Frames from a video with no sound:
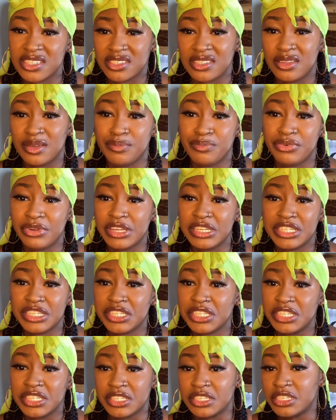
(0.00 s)
British
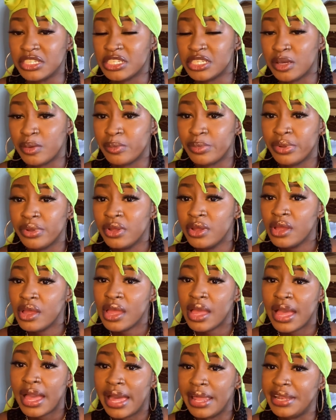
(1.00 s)
citizenship
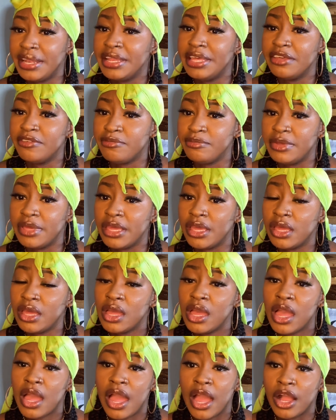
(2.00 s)
and leave me
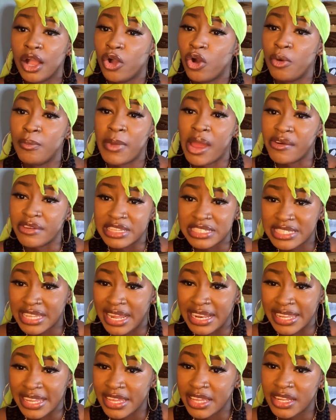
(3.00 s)
and go marry
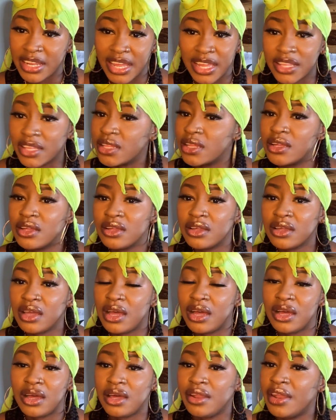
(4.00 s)
Sally, like,
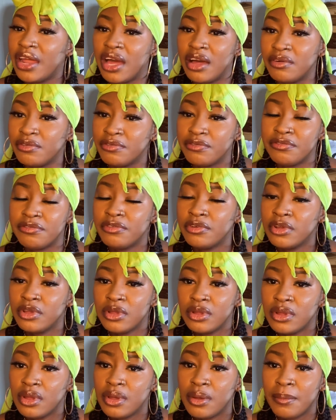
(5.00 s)
and have
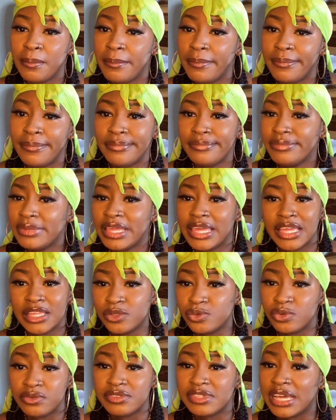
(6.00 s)
kids
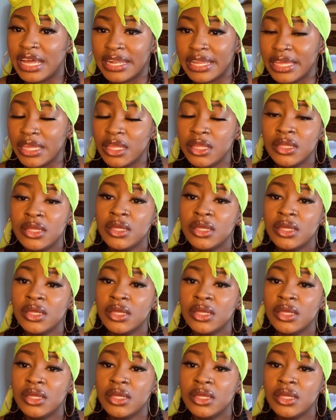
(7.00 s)
with Sally.